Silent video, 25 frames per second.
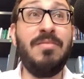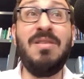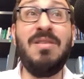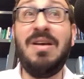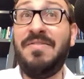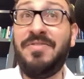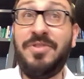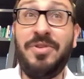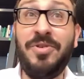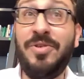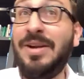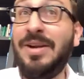
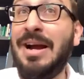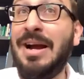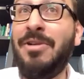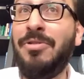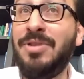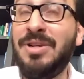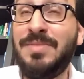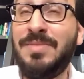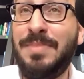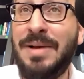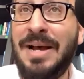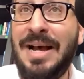After an hour
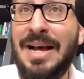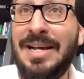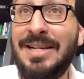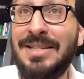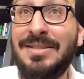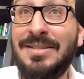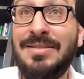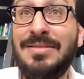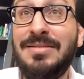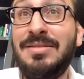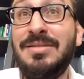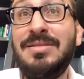has
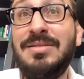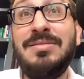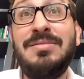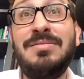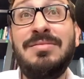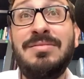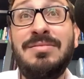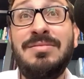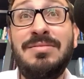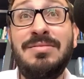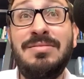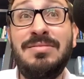passed,
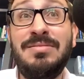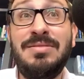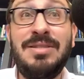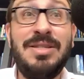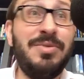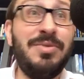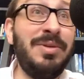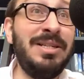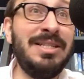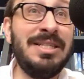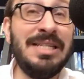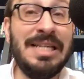
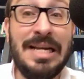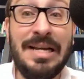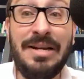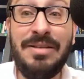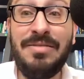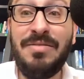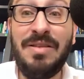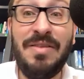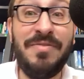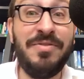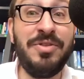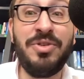that's what he
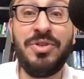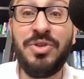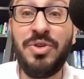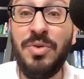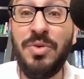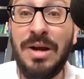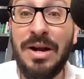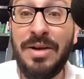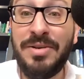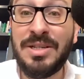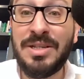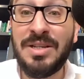said. After
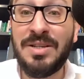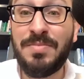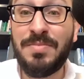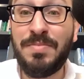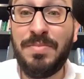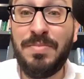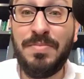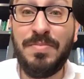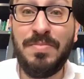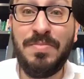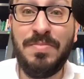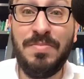two hours have
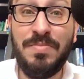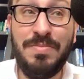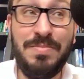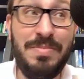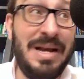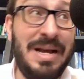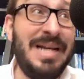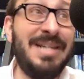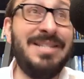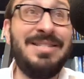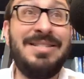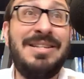
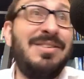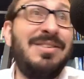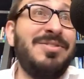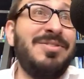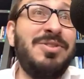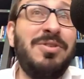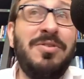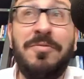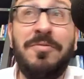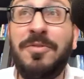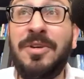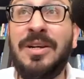passed, they're
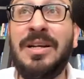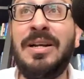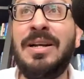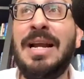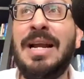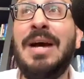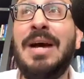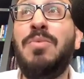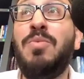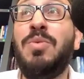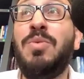still freaking out